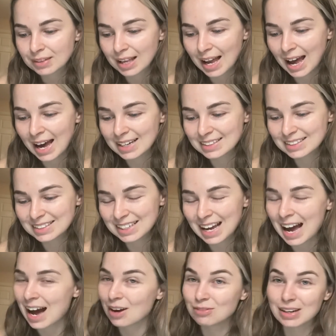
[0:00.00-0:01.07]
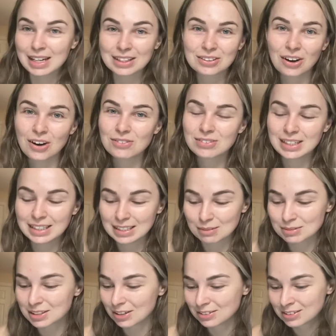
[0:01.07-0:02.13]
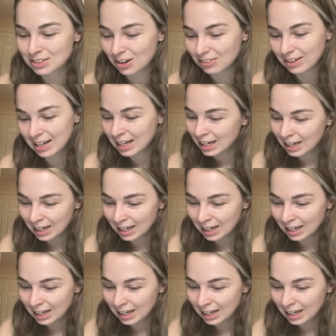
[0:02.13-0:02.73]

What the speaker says: and I really can't read, I'm so sorry,